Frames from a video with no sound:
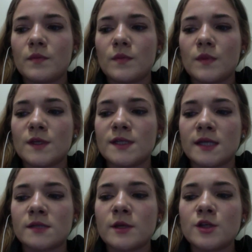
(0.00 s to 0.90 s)
The
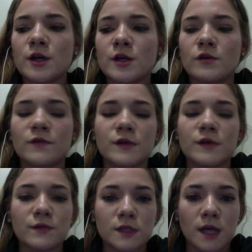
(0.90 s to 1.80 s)
dance major at University
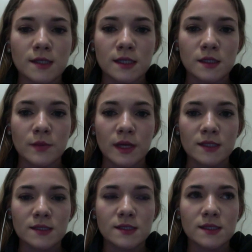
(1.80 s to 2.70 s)
of Wisconsin is
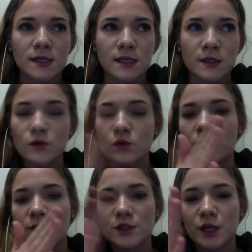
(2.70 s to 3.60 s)
based in the School
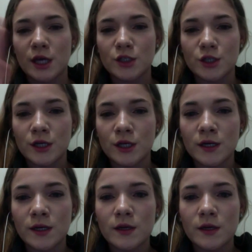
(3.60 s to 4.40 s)
of Education.